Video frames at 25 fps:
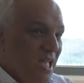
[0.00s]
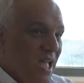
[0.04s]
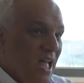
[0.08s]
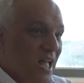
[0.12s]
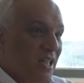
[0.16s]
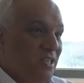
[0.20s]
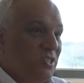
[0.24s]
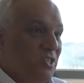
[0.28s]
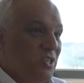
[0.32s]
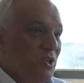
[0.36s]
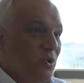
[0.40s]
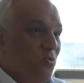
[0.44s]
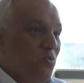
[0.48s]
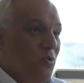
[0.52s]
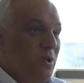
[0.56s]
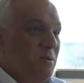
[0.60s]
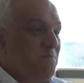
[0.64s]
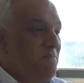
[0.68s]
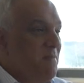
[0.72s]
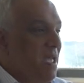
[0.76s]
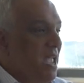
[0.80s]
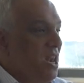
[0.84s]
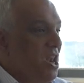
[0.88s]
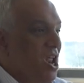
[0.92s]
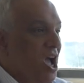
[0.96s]
And so we
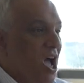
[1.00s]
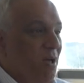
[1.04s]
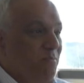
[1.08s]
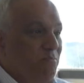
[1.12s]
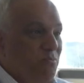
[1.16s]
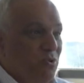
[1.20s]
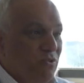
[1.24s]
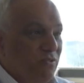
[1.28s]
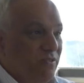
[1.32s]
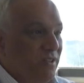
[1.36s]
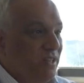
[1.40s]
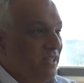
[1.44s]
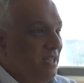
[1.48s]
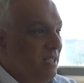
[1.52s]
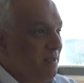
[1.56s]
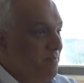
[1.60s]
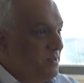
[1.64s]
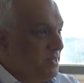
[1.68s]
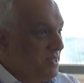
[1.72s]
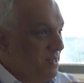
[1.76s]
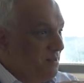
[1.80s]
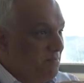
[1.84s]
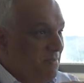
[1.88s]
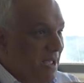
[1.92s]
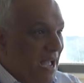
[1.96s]
may not move in
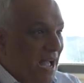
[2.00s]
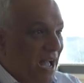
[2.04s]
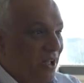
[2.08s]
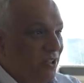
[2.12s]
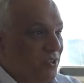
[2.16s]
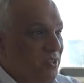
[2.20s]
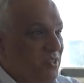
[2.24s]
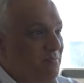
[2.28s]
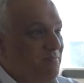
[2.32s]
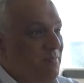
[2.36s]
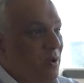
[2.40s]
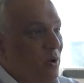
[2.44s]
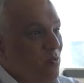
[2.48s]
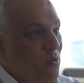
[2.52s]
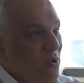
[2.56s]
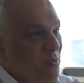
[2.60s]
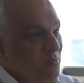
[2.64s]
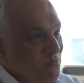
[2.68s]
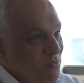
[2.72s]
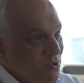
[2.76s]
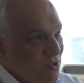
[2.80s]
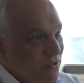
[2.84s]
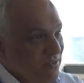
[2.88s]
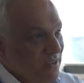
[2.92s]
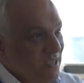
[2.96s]
leaps and bounds, but we're
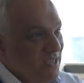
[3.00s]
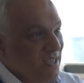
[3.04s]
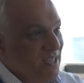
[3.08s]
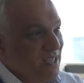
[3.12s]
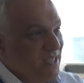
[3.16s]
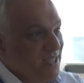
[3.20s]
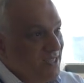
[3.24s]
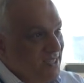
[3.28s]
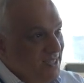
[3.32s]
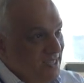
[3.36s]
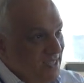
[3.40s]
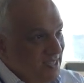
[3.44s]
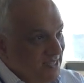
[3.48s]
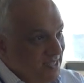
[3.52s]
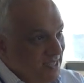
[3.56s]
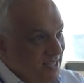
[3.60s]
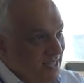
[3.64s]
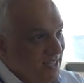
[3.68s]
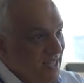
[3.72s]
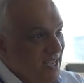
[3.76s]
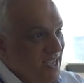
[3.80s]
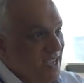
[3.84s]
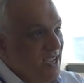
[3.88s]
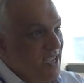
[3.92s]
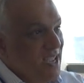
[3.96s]
moving
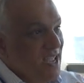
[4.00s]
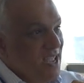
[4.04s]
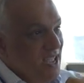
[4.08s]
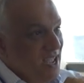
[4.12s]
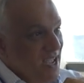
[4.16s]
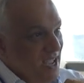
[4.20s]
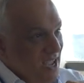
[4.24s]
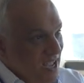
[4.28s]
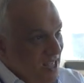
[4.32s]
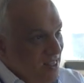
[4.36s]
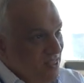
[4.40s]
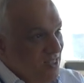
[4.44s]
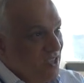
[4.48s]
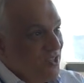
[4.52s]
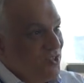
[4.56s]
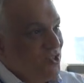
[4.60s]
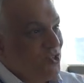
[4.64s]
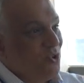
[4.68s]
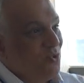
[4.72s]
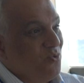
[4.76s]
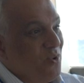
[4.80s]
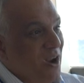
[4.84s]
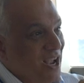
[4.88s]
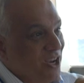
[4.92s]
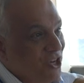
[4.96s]
consistently in this
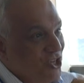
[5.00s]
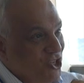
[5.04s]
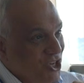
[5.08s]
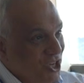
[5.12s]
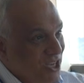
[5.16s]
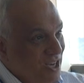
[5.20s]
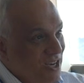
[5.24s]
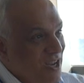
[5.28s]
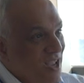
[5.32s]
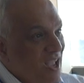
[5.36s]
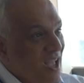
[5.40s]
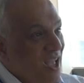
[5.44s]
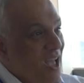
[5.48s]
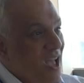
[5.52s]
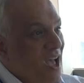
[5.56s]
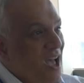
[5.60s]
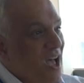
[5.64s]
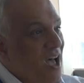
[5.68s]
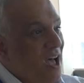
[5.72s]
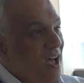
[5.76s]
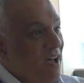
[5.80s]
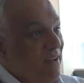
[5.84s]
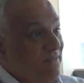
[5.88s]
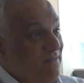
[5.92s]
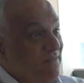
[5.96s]
direction
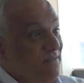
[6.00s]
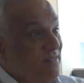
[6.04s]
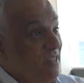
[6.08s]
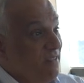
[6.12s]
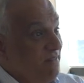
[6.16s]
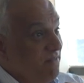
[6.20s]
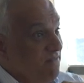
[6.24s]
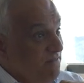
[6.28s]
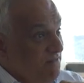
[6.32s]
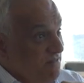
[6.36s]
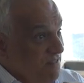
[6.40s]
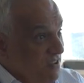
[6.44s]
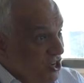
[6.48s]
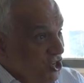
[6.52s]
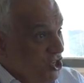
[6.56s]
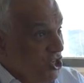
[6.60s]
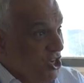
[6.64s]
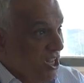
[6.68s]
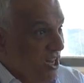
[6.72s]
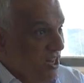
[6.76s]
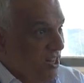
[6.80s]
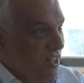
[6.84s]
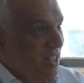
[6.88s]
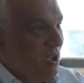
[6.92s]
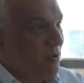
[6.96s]
of the
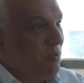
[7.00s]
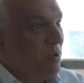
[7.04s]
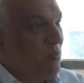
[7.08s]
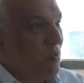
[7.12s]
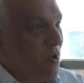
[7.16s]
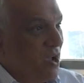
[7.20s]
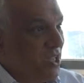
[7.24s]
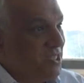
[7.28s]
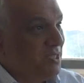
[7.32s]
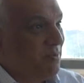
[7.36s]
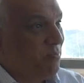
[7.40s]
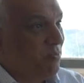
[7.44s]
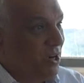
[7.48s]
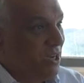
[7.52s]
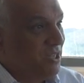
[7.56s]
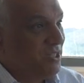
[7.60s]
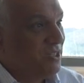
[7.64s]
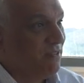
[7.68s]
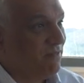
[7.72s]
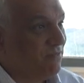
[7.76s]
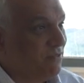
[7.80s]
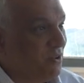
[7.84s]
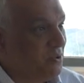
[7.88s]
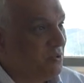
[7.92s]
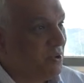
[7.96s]
vision that we want to bring
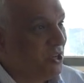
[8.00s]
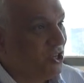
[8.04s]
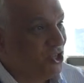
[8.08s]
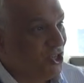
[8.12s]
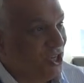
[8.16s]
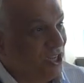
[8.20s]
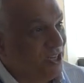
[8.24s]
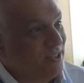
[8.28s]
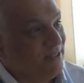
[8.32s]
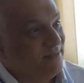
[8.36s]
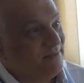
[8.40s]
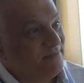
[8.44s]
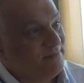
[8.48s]
to fruition.